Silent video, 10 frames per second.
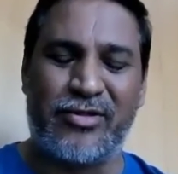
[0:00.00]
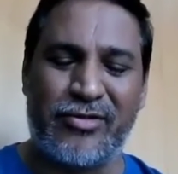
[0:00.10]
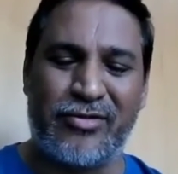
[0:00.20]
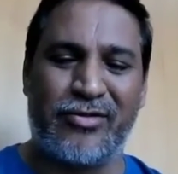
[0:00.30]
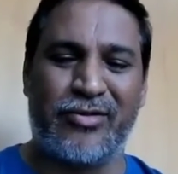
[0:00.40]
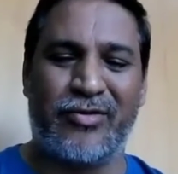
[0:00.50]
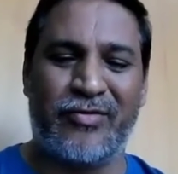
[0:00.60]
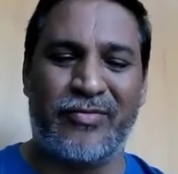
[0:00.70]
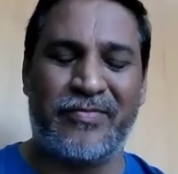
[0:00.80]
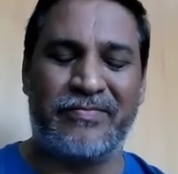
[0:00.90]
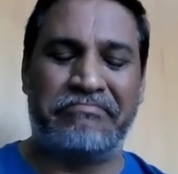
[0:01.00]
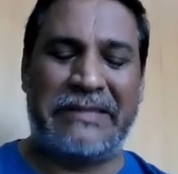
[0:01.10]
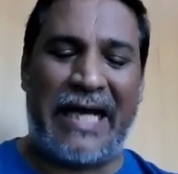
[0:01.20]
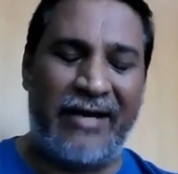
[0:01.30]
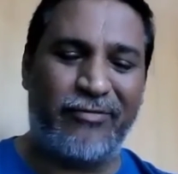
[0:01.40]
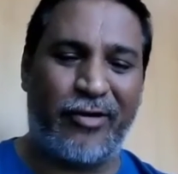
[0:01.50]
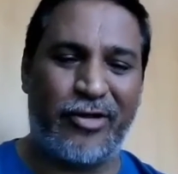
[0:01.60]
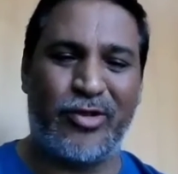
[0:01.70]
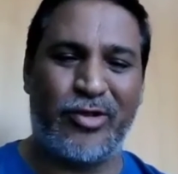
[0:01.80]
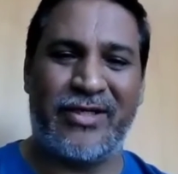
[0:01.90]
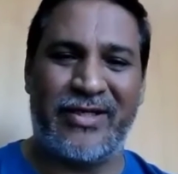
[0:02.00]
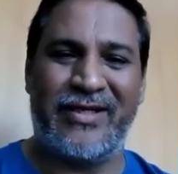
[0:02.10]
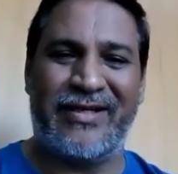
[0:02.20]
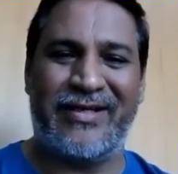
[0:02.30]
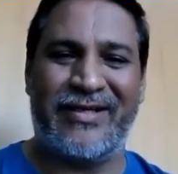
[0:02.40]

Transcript: So unfortunately,